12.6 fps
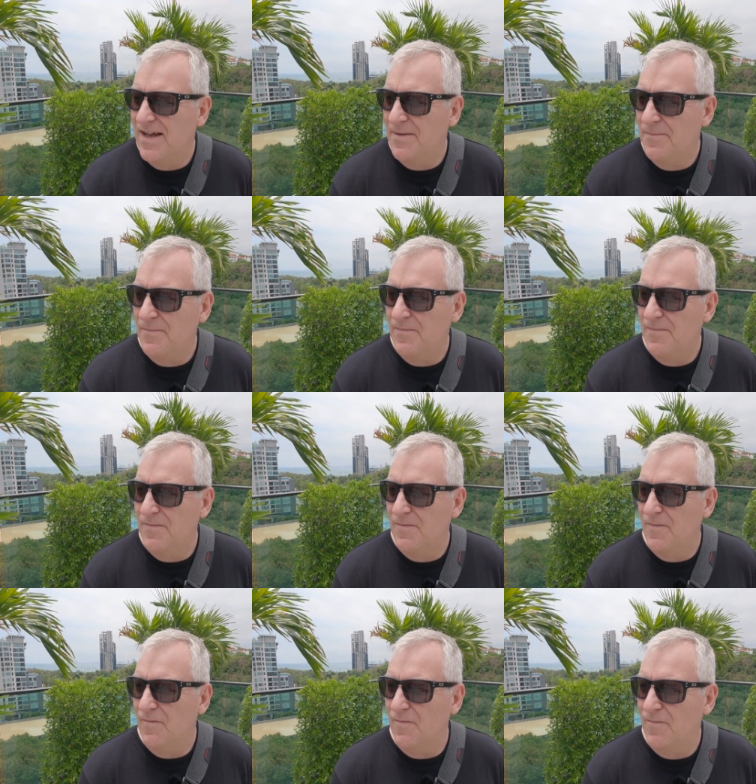am,
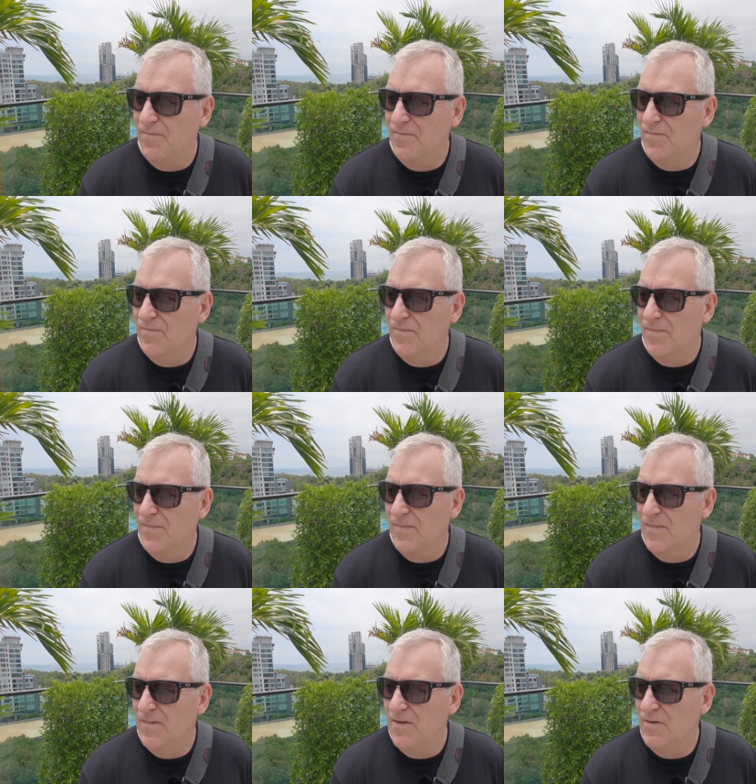
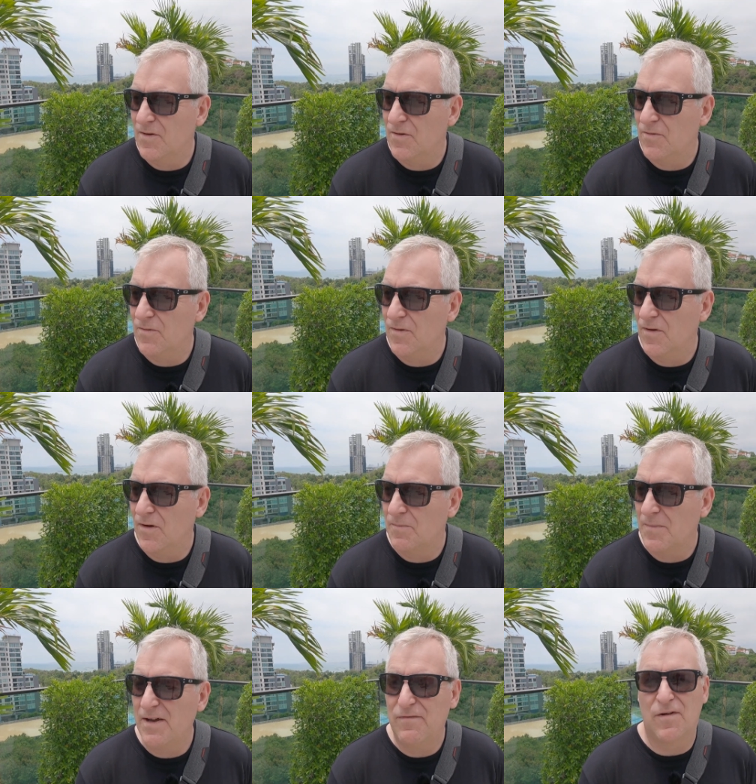you know,
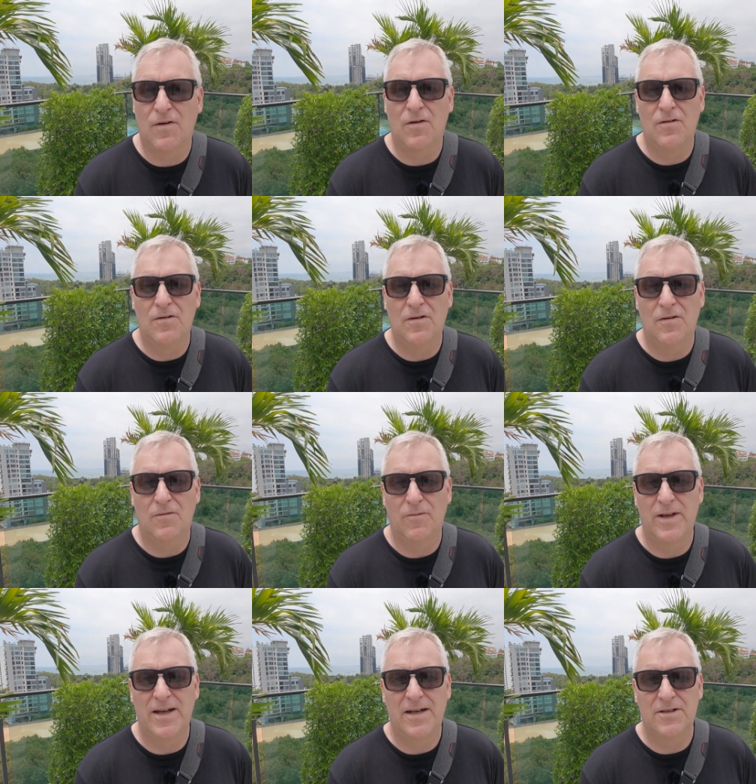on my floor
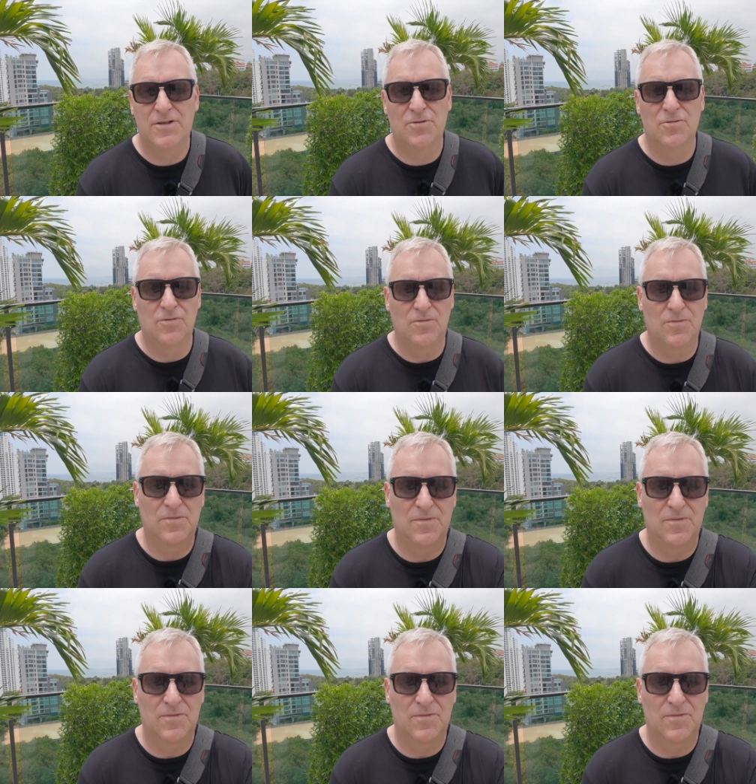we are two